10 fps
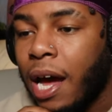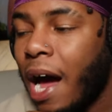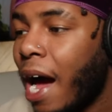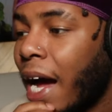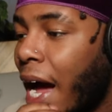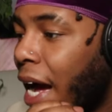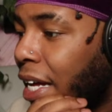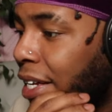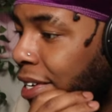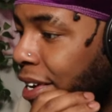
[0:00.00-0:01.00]
I
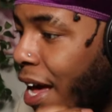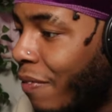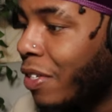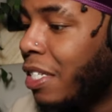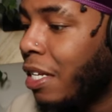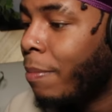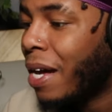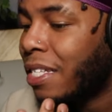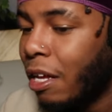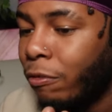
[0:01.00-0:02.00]
could never see
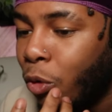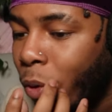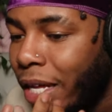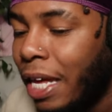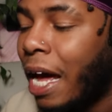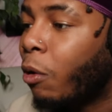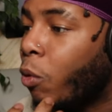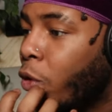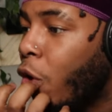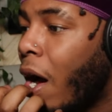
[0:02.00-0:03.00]
myself doing any. I
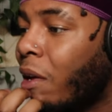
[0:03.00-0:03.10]
don't know.